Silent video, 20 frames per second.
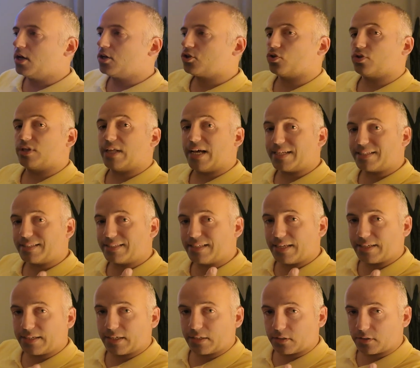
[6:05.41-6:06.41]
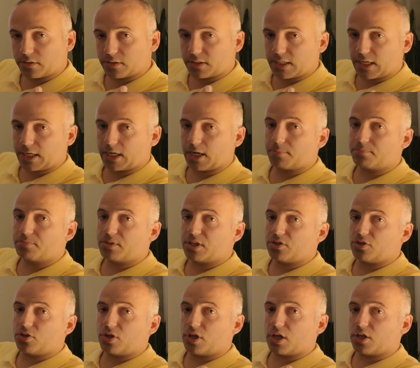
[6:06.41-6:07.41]
So that's another setup
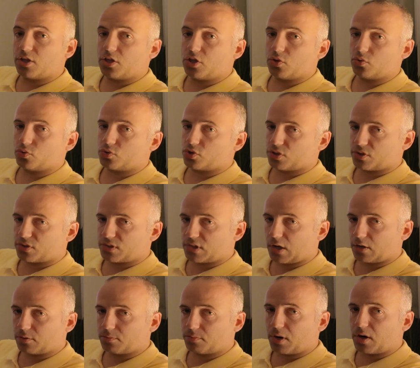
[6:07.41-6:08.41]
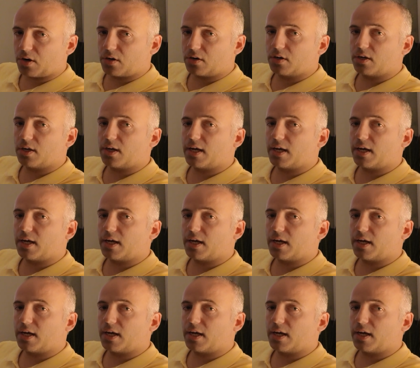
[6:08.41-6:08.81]
that you can use, soundbar